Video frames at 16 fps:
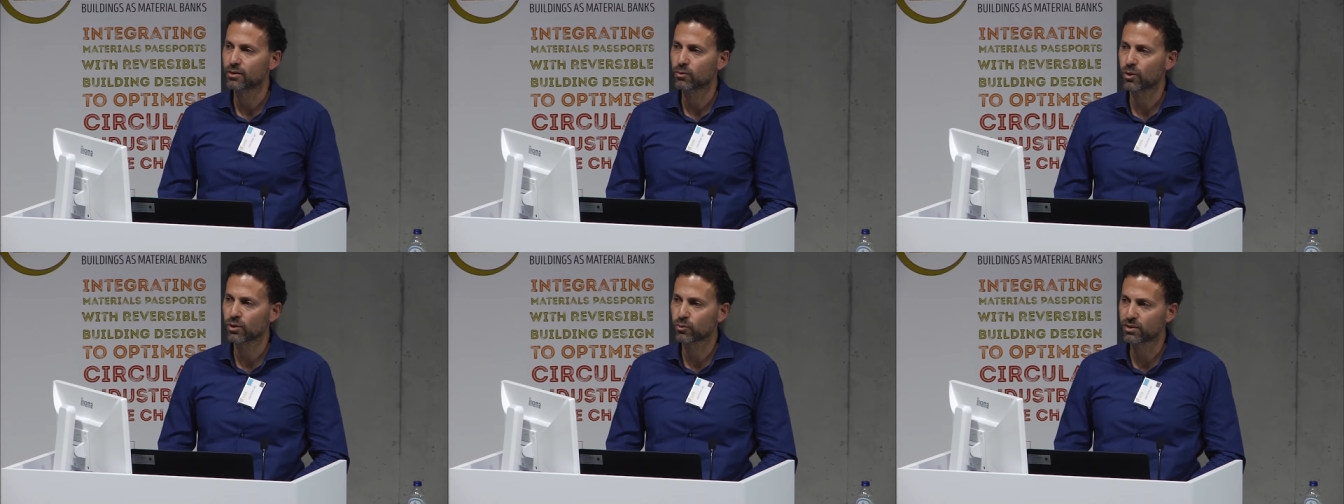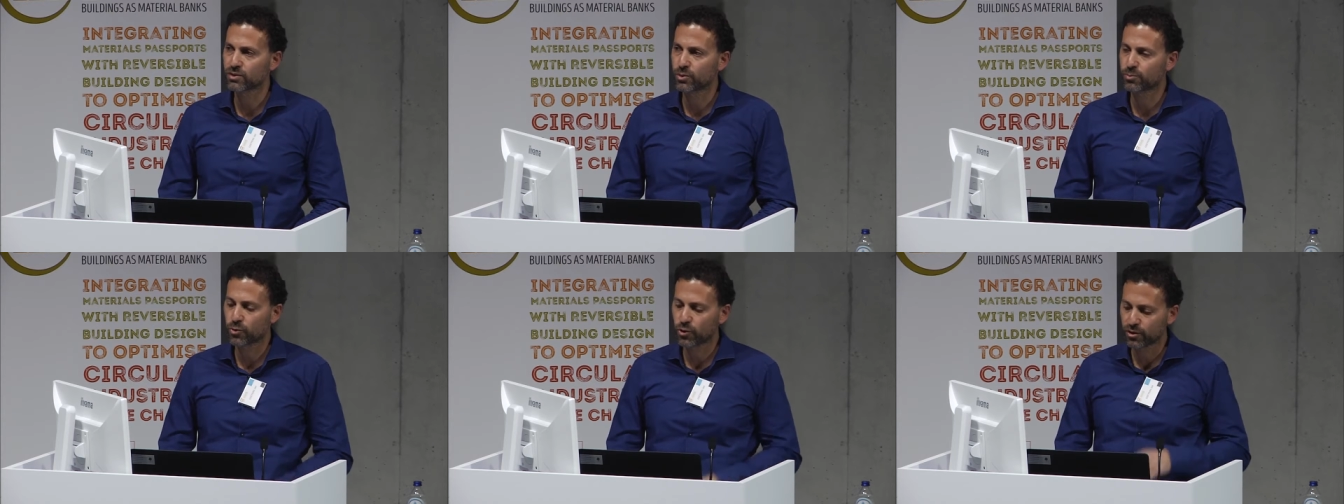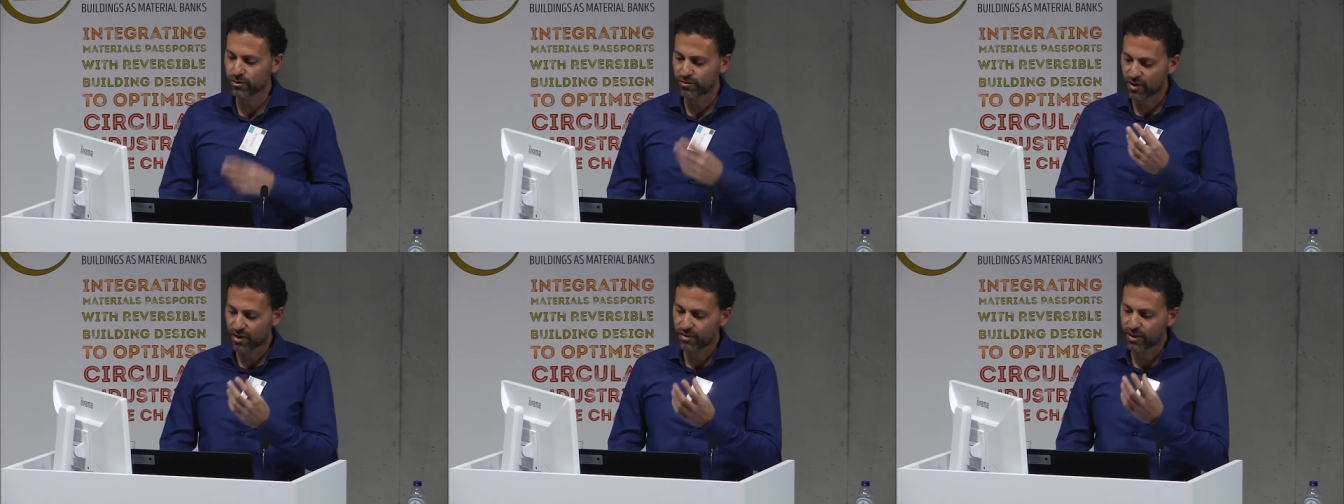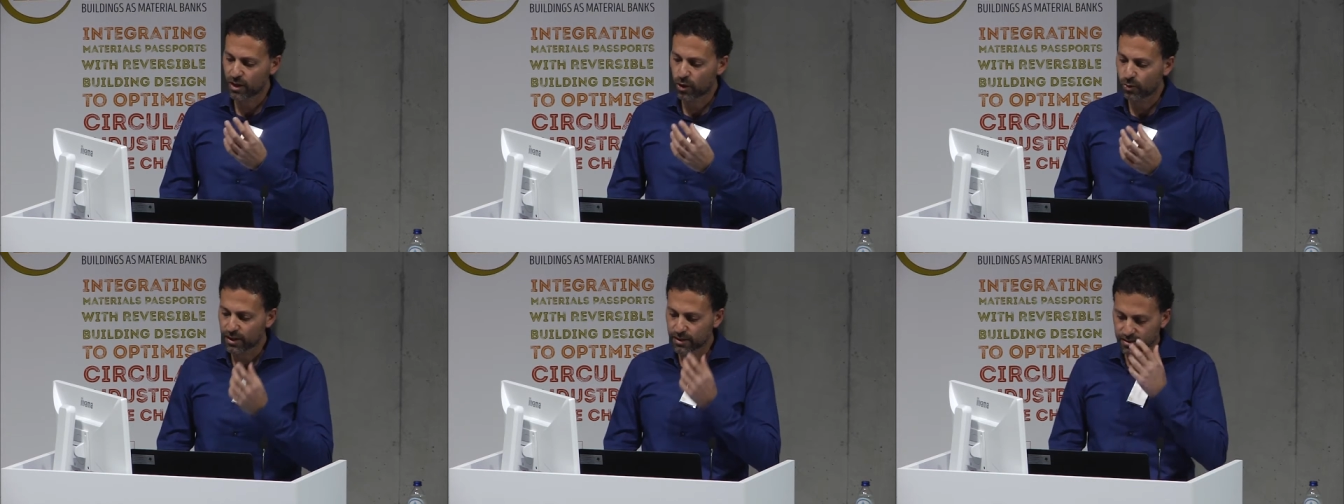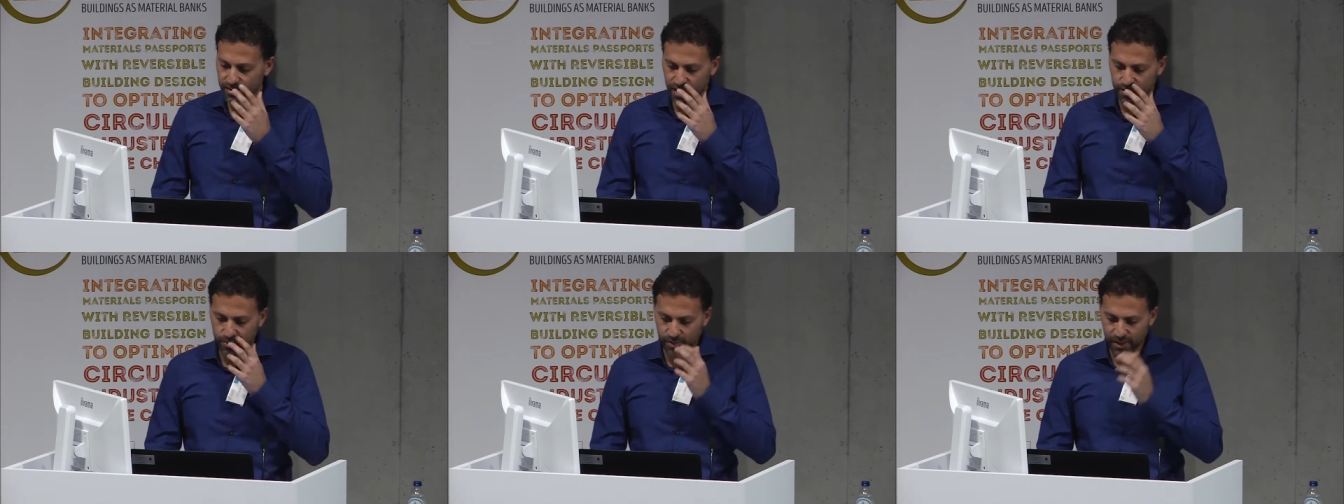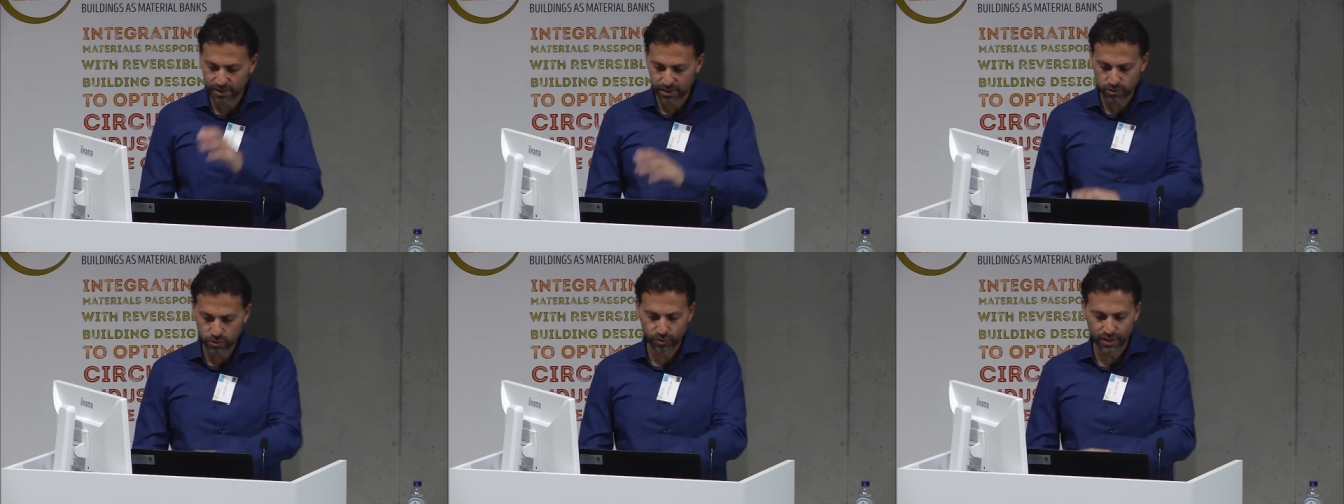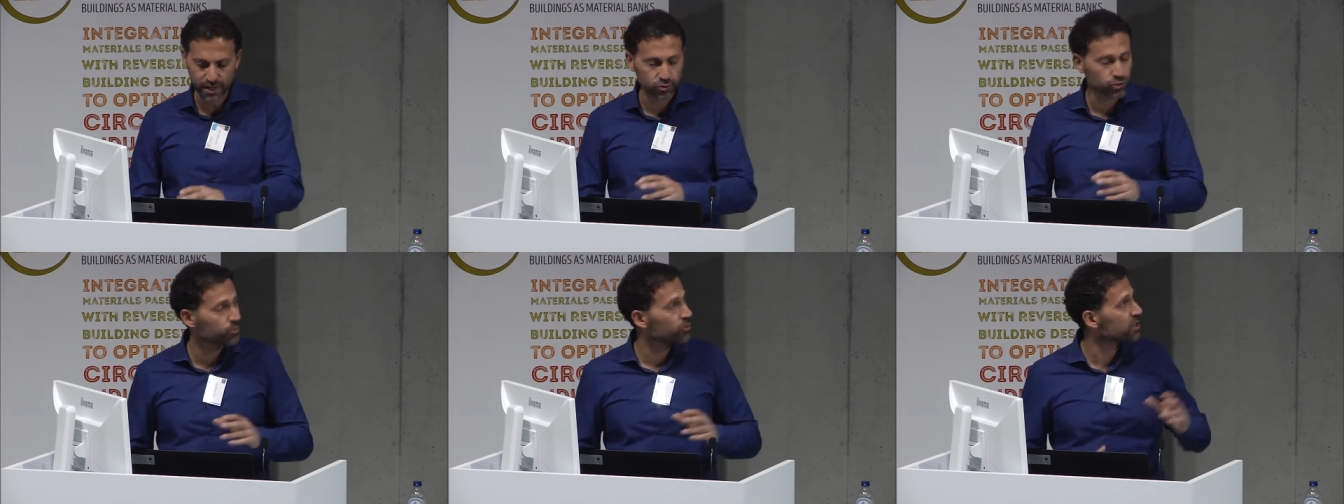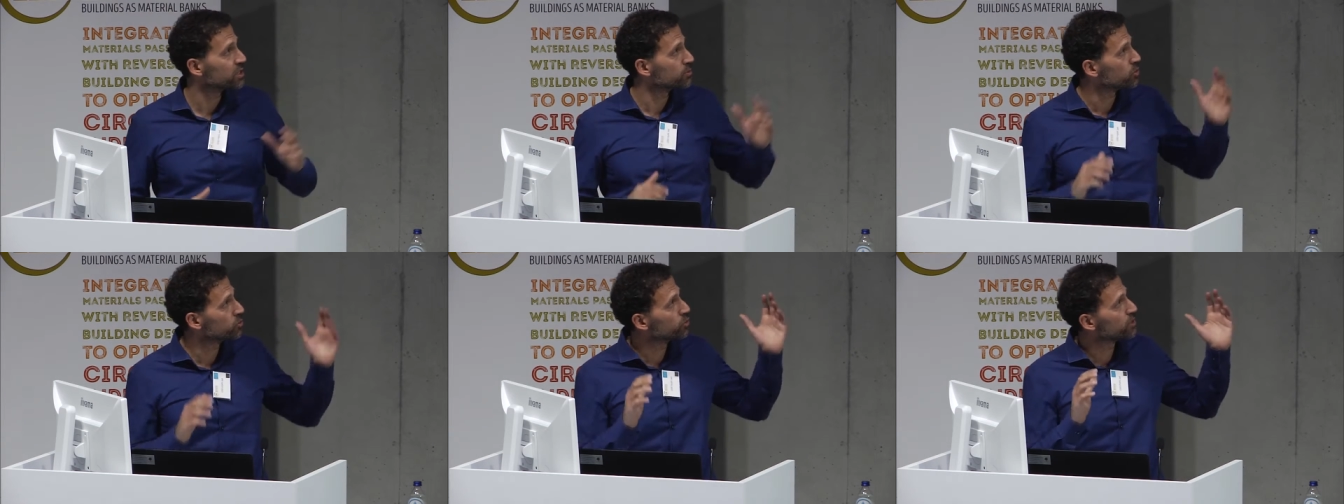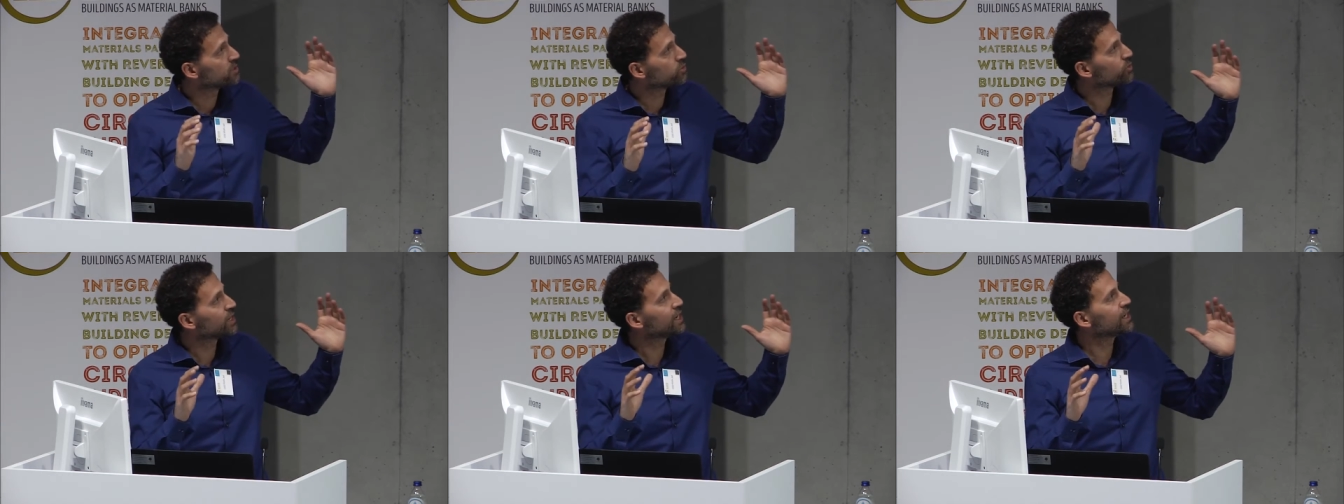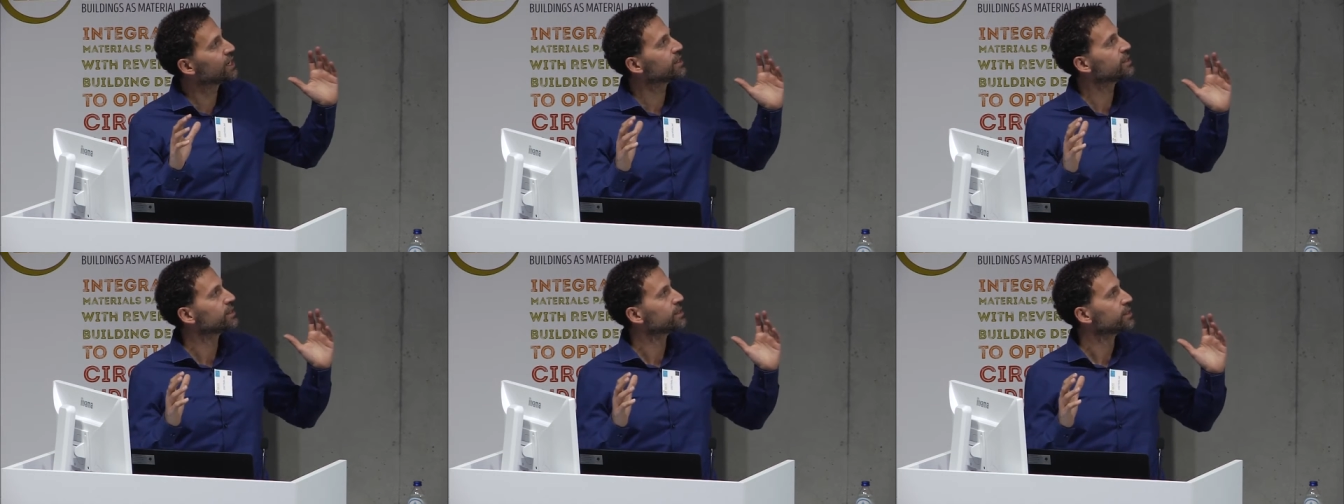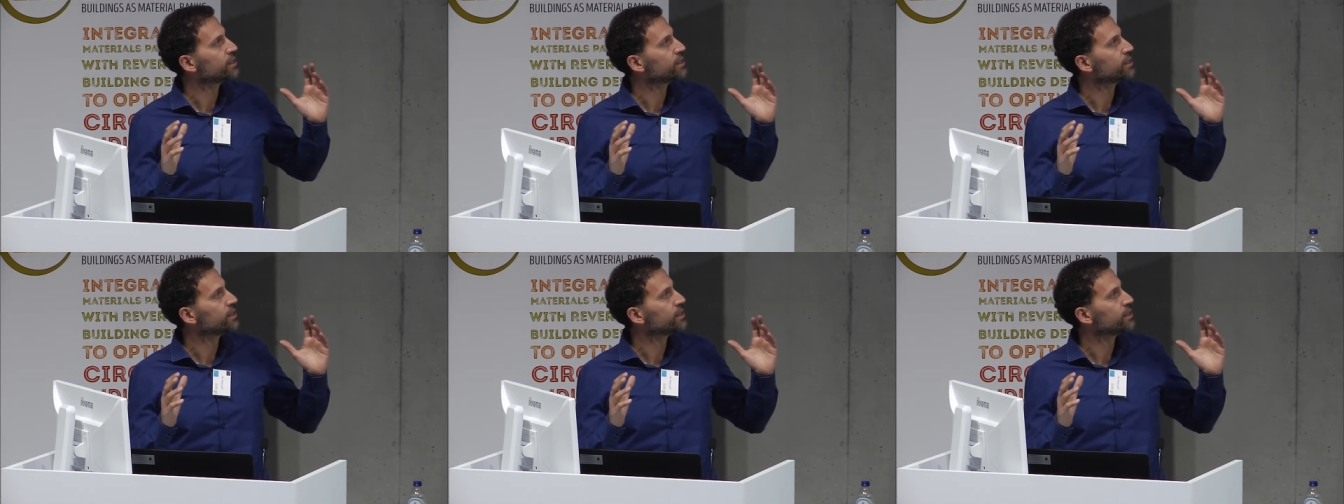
what was the point of having only this capability? So the enterprise model is really